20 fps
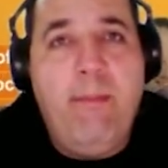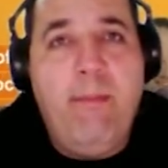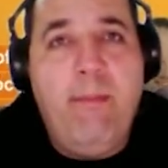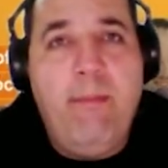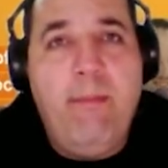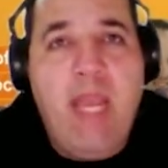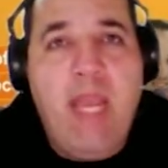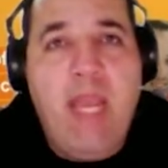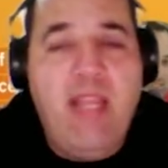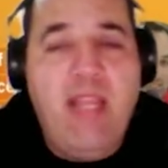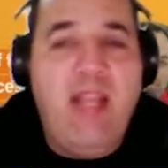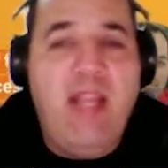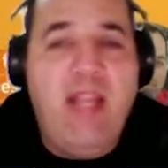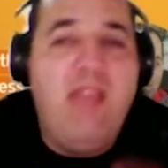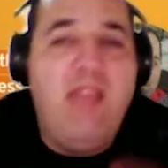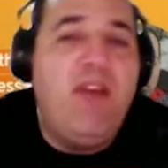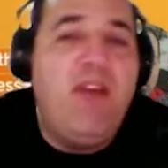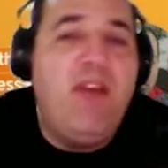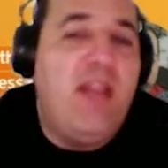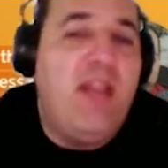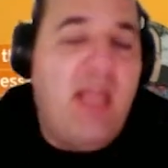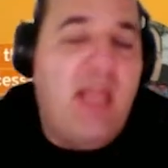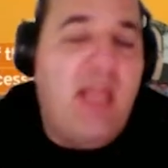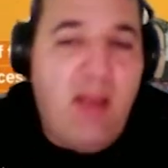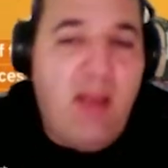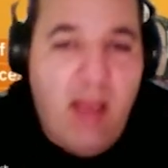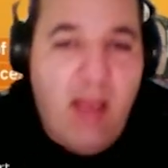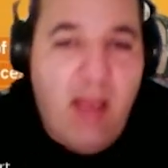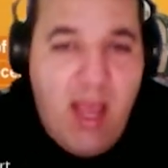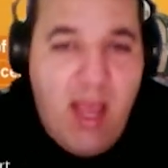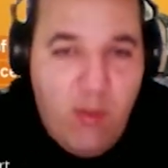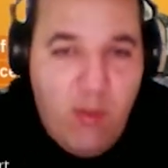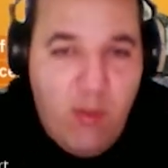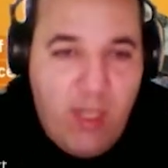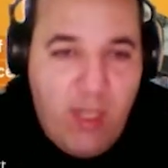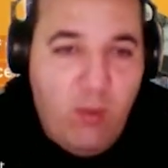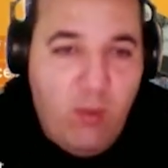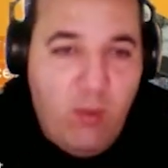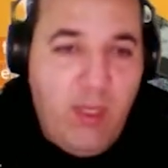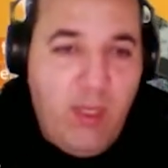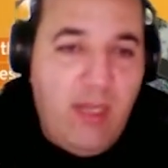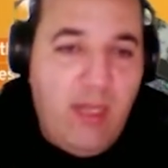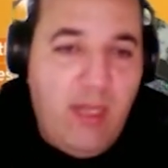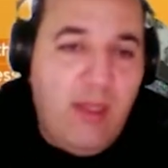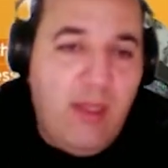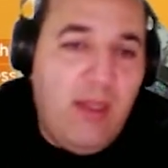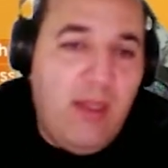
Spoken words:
many deliveries are we doing.